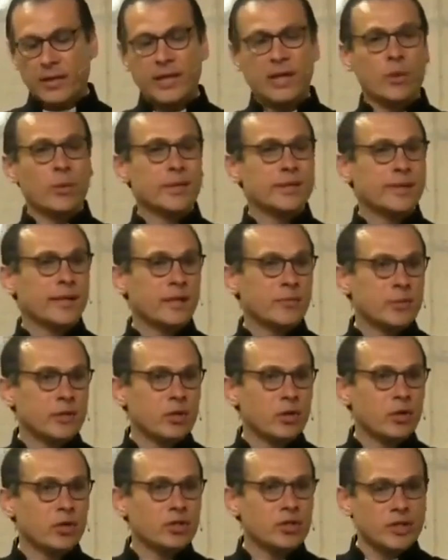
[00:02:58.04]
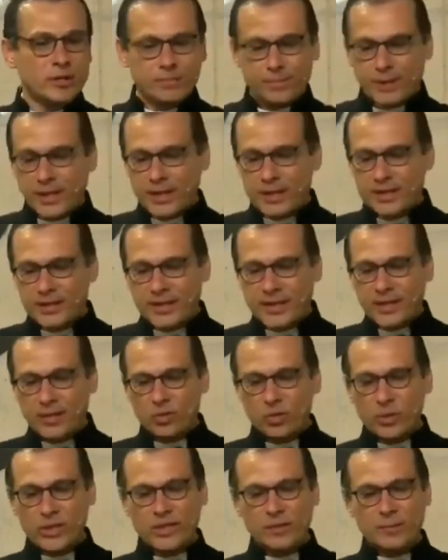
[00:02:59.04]
In our terminology in
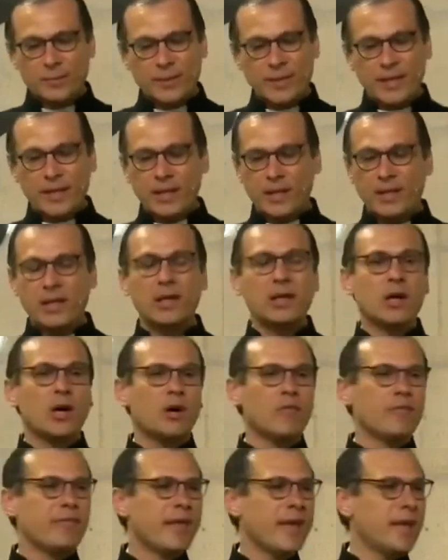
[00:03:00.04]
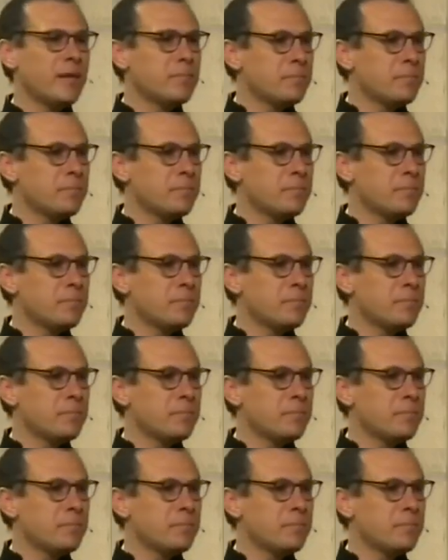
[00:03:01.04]
Palestine, we speak of the